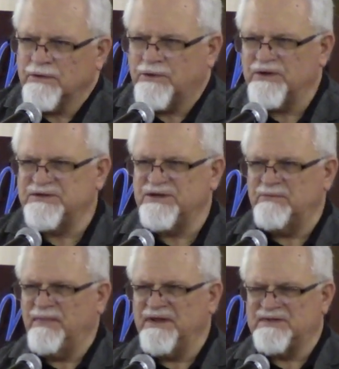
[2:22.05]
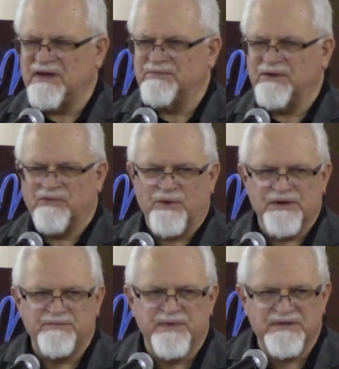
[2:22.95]
Christian means something
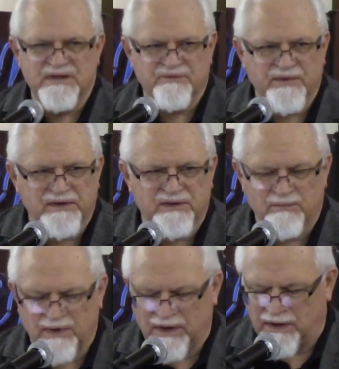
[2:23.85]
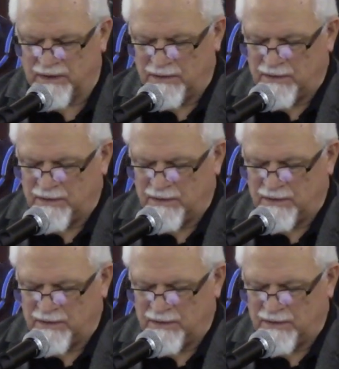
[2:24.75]
very specific to me.